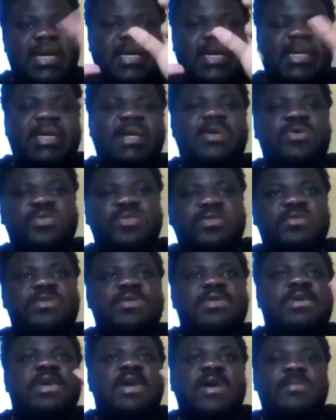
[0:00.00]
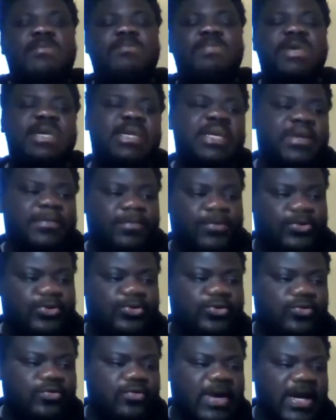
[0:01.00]
health, being able
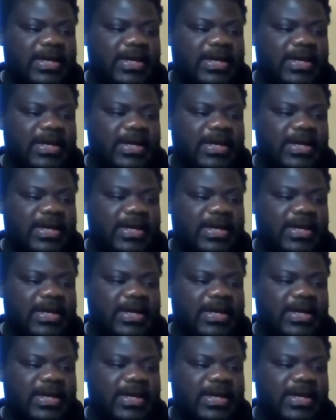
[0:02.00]
to at